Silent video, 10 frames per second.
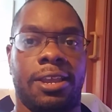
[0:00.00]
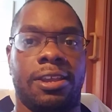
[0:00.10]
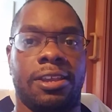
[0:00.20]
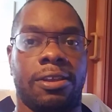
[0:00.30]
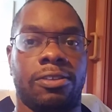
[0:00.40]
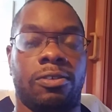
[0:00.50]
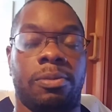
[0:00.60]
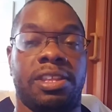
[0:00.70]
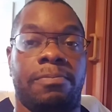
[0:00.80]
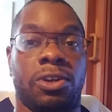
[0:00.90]
uh, of
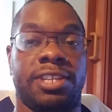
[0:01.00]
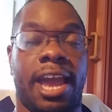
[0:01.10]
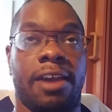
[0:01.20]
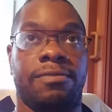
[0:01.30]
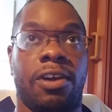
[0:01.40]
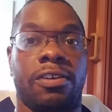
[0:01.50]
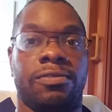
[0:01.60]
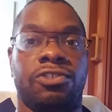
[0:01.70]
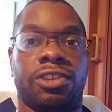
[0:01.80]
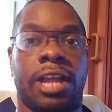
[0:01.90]
going be the first half
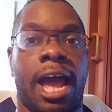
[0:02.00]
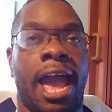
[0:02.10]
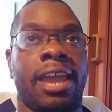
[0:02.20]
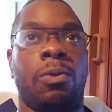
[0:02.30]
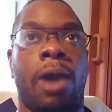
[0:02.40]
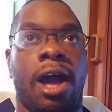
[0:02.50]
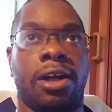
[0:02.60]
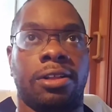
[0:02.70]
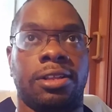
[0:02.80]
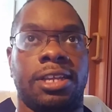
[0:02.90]
of July,
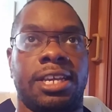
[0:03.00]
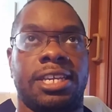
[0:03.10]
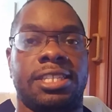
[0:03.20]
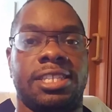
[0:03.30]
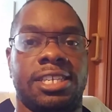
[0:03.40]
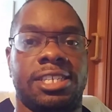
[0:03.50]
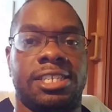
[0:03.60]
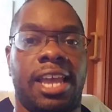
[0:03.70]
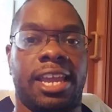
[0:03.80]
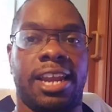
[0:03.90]
while the
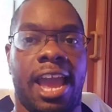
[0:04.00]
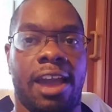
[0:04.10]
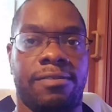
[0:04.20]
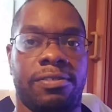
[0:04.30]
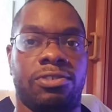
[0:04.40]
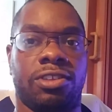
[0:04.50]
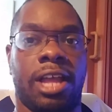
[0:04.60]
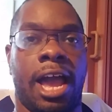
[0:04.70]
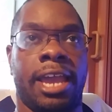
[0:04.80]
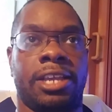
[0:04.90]
second half of
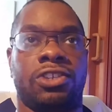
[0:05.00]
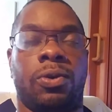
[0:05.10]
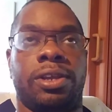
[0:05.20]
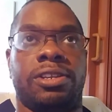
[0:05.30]
July is going to